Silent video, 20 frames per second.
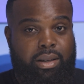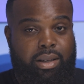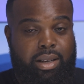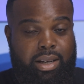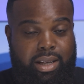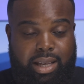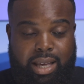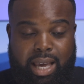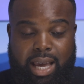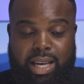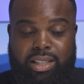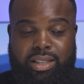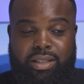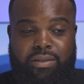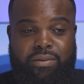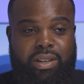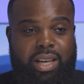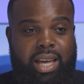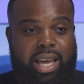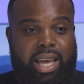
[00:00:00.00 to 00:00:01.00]
in the case
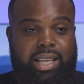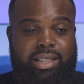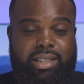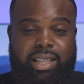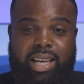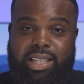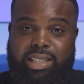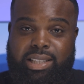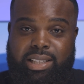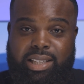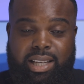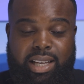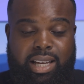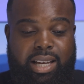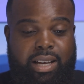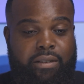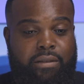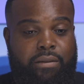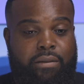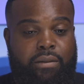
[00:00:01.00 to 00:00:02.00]
of a
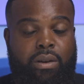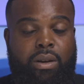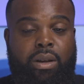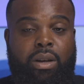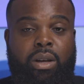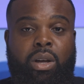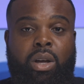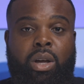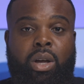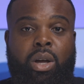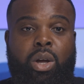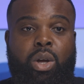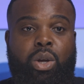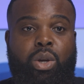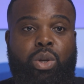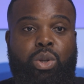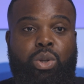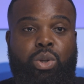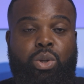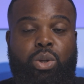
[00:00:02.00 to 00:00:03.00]
SHTF,
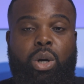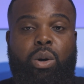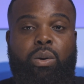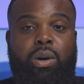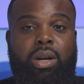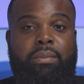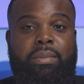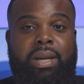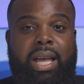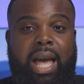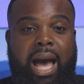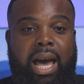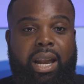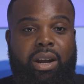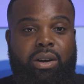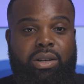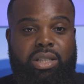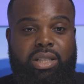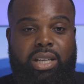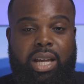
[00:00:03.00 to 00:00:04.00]
you don't want to be
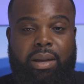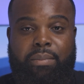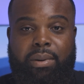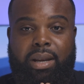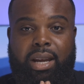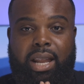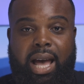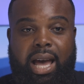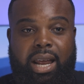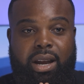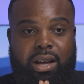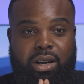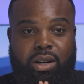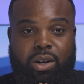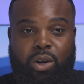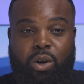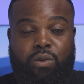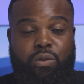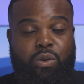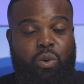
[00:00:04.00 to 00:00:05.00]
out of shape and out
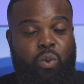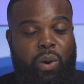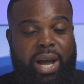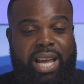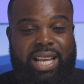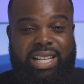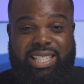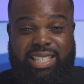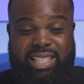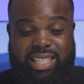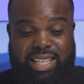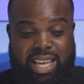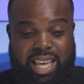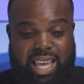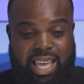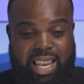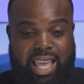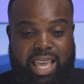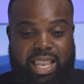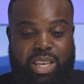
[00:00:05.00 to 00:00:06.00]
of overweight
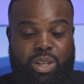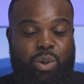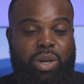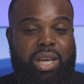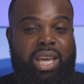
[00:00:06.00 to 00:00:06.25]
and you